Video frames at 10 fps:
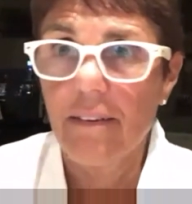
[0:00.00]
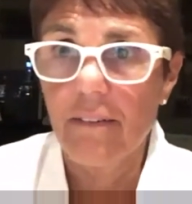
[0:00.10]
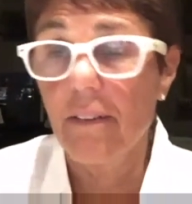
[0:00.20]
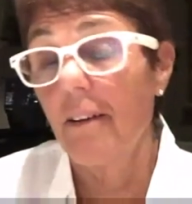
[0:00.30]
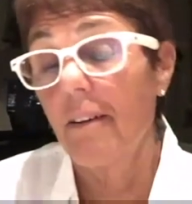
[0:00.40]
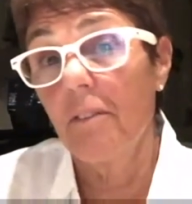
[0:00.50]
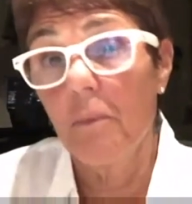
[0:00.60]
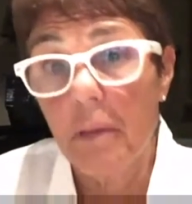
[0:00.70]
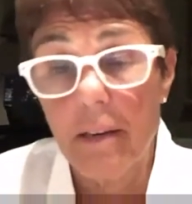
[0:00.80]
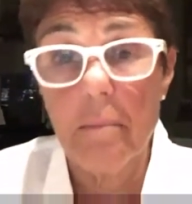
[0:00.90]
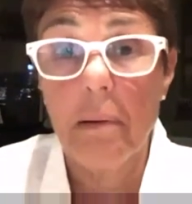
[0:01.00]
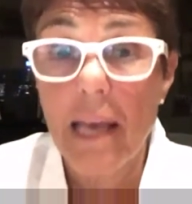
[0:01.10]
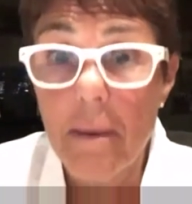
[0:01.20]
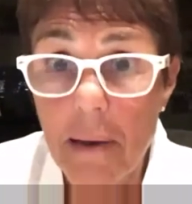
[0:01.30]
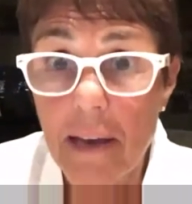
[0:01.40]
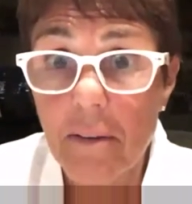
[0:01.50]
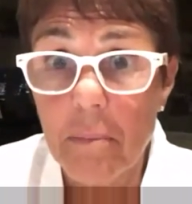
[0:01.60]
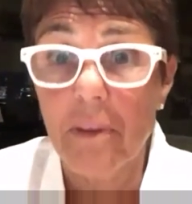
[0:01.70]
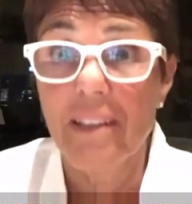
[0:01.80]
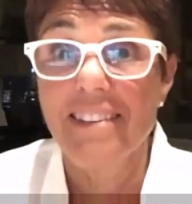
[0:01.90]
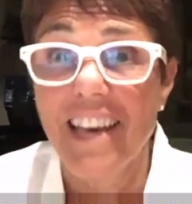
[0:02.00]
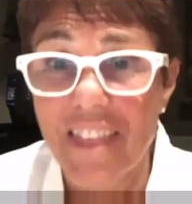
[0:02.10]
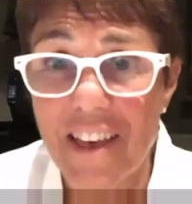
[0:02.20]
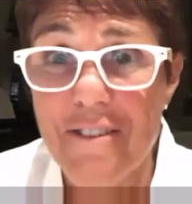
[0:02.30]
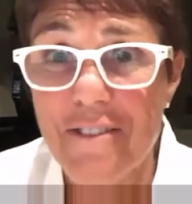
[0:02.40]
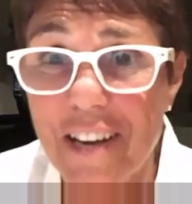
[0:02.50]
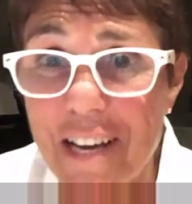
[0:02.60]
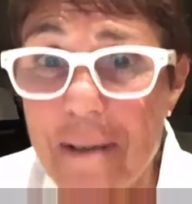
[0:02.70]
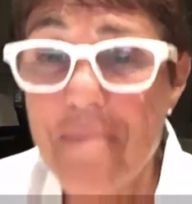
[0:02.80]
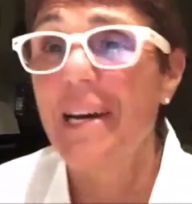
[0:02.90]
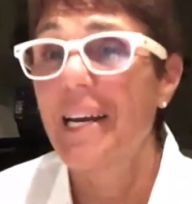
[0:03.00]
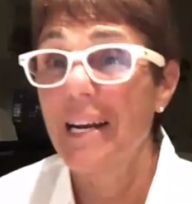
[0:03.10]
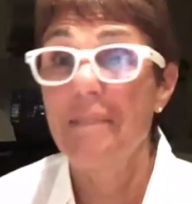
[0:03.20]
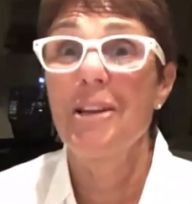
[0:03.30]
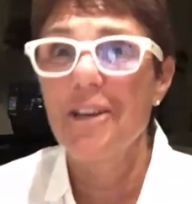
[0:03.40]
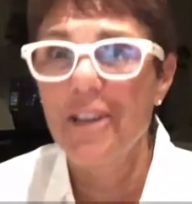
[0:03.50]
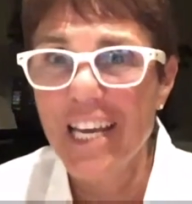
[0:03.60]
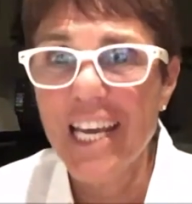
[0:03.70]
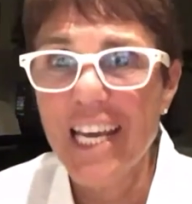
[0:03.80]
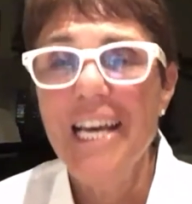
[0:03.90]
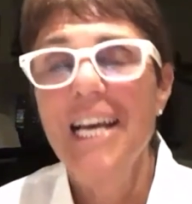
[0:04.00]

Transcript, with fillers: Uh, although even we didn't play baseball in South Africa, but I'm learning.